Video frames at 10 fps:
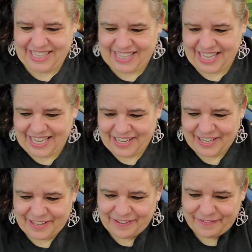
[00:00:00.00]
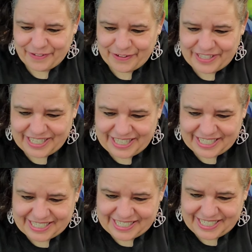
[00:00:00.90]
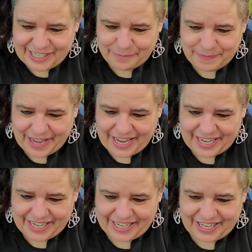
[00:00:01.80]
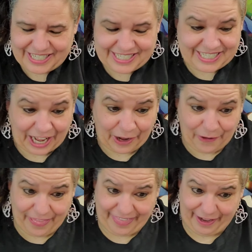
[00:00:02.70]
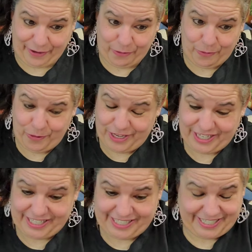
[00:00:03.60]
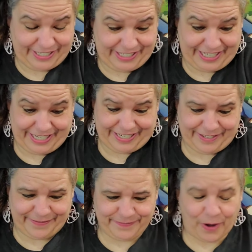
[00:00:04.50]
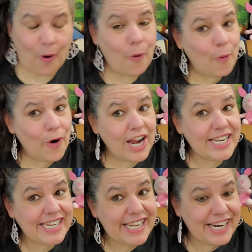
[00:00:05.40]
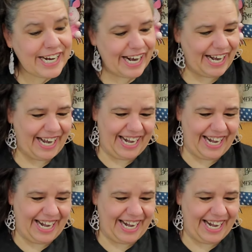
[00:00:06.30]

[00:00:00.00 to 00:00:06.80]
They uh, folded this here back and it got stuck on there. Oh dear, dear. Oh dear.